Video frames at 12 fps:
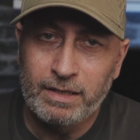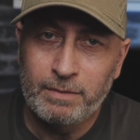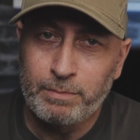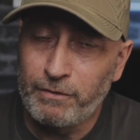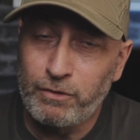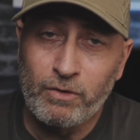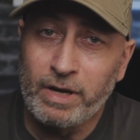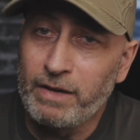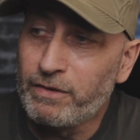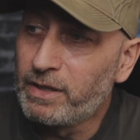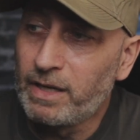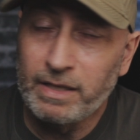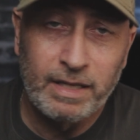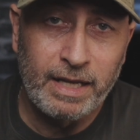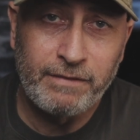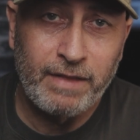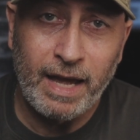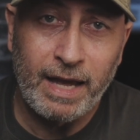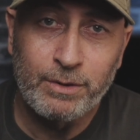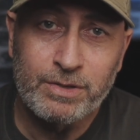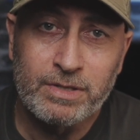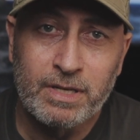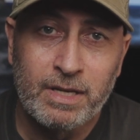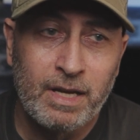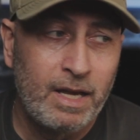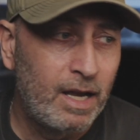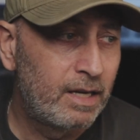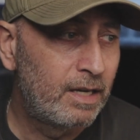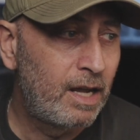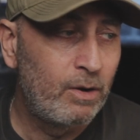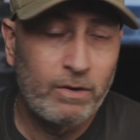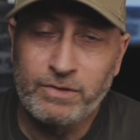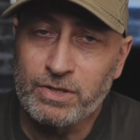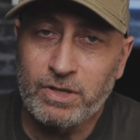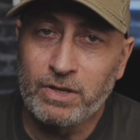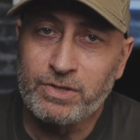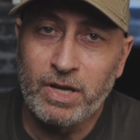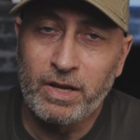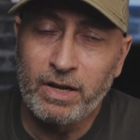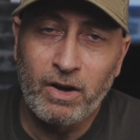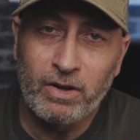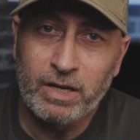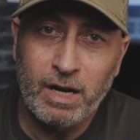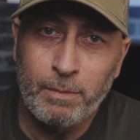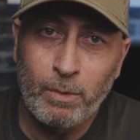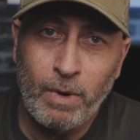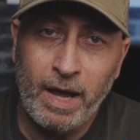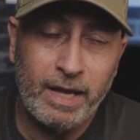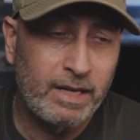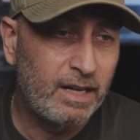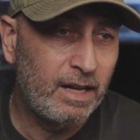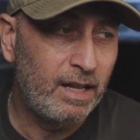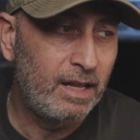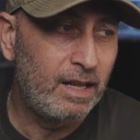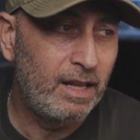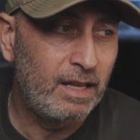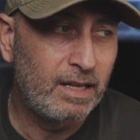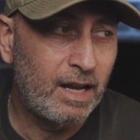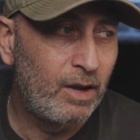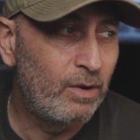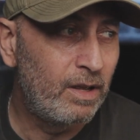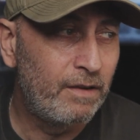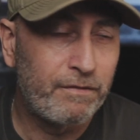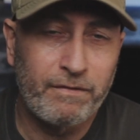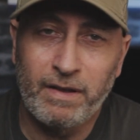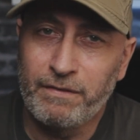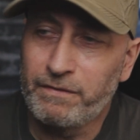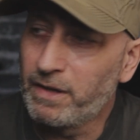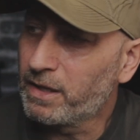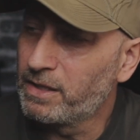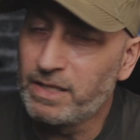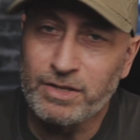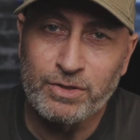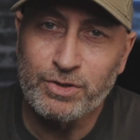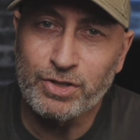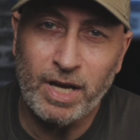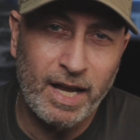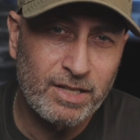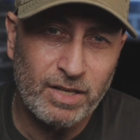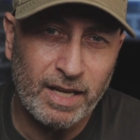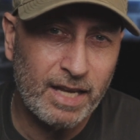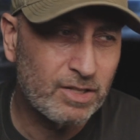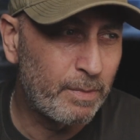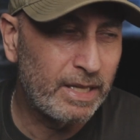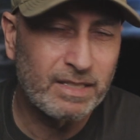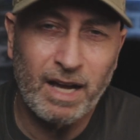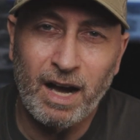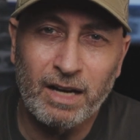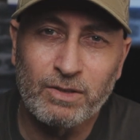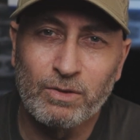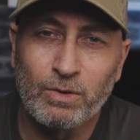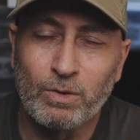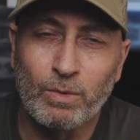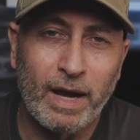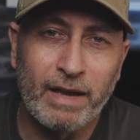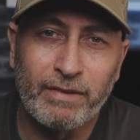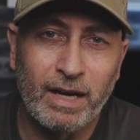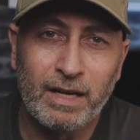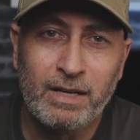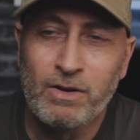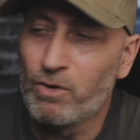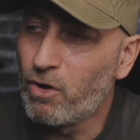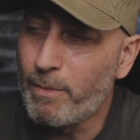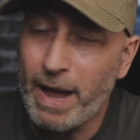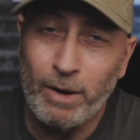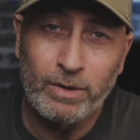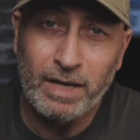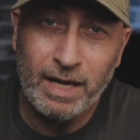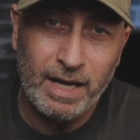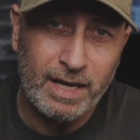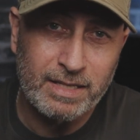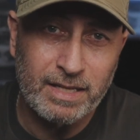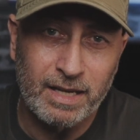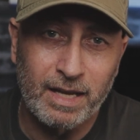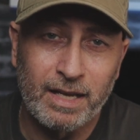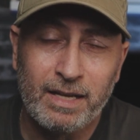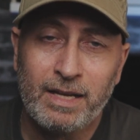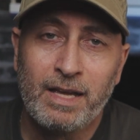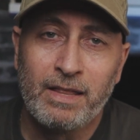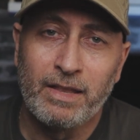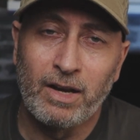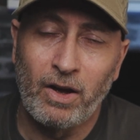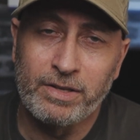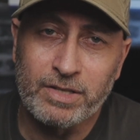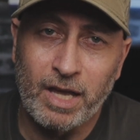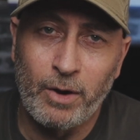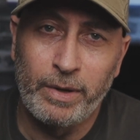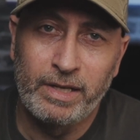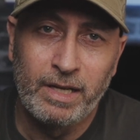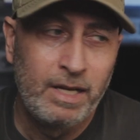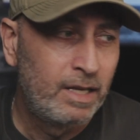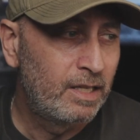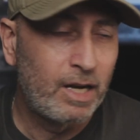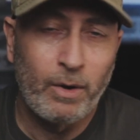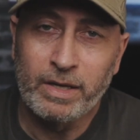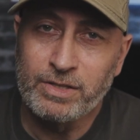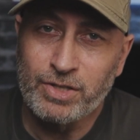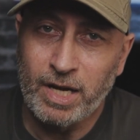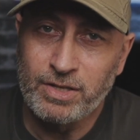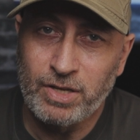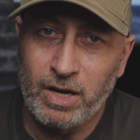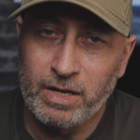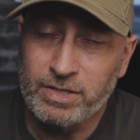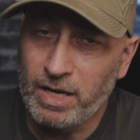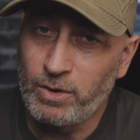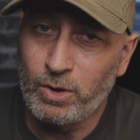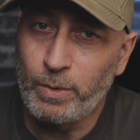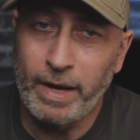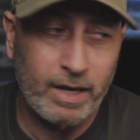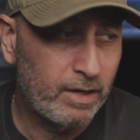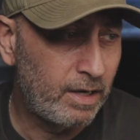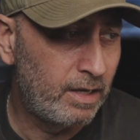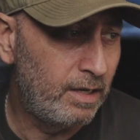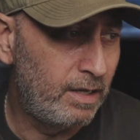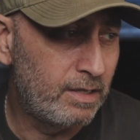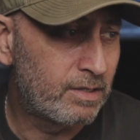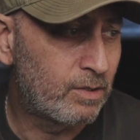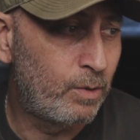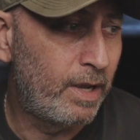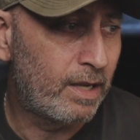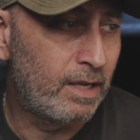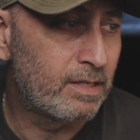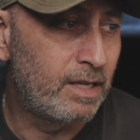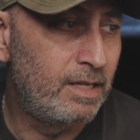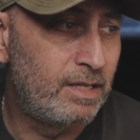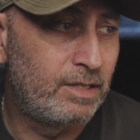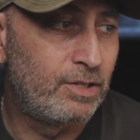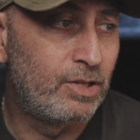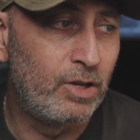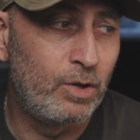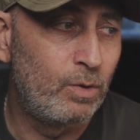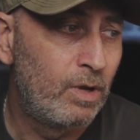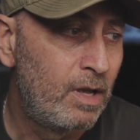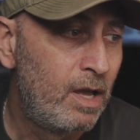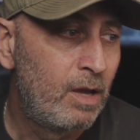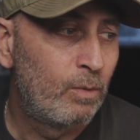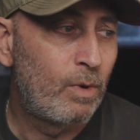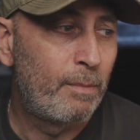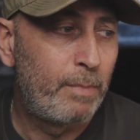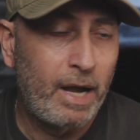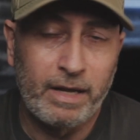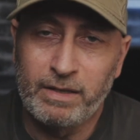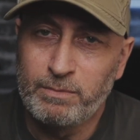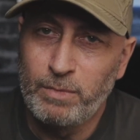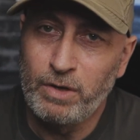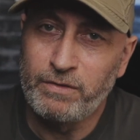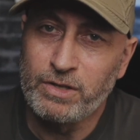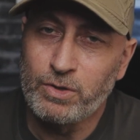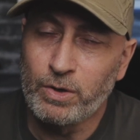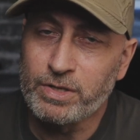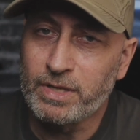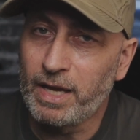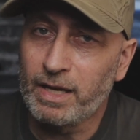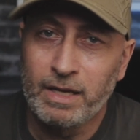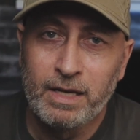before I even leave the house, and I know I've just got to turn it on and I'm away. And you know, if the conditions change, it gets a bit dark or whatever, or I'm out as the light's going, you know, I can change the ISO quick, and it's quick, it's easy to do. One button, move the joystick,